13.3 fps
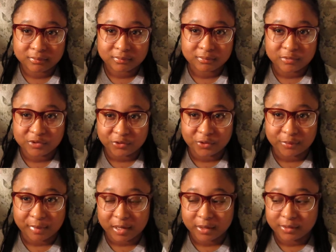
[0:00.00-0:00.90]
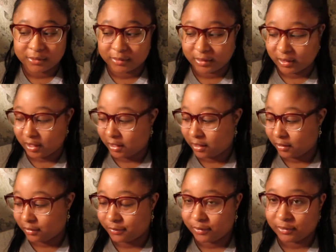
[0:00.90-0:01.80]
Let me show you my other thing I got
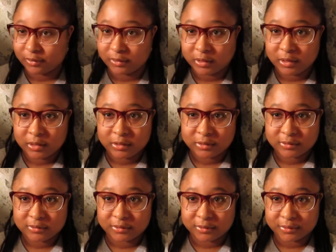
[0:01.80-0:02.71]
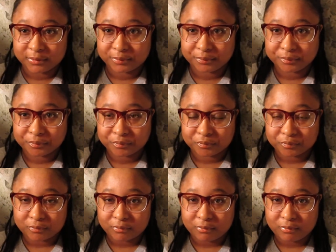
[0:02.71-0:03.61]
going on. So
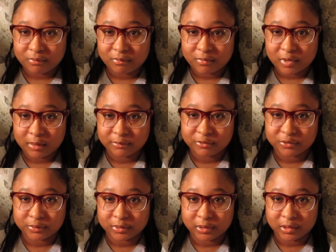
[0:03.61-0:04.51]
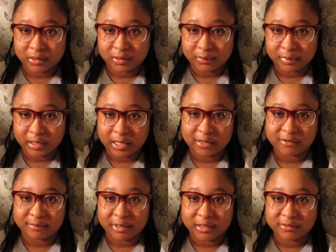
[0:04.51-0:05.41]
I'm doing a
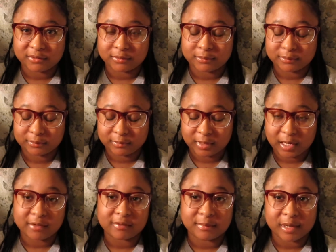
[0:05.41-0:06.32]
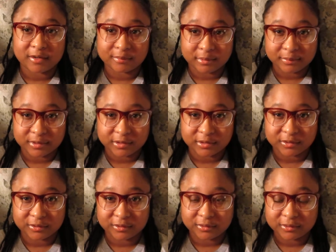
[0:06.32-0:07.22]
case management
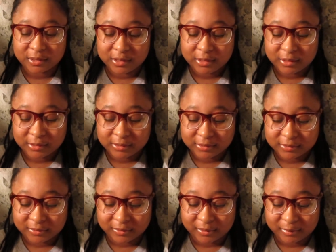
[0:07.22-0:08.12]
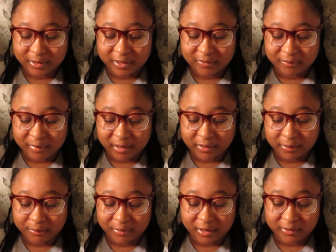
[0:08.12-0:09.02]
position. So let me cover my
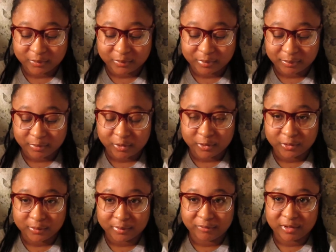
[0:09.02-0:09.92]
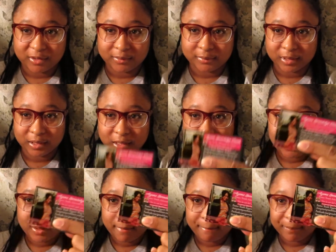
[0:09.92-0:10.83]
number. I don't want people calling me randomly.
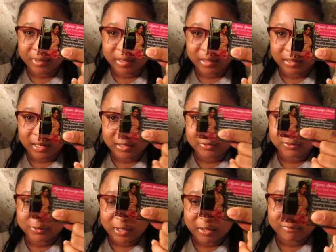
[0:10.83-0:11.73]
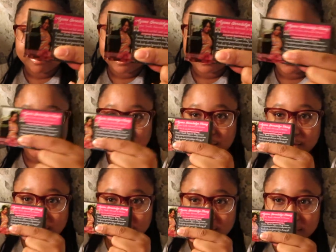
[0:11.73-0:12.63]
But I do have business
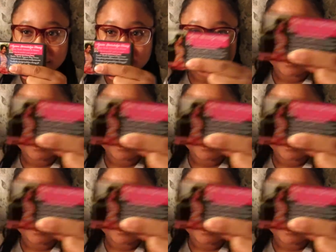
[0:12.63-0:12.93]
cards.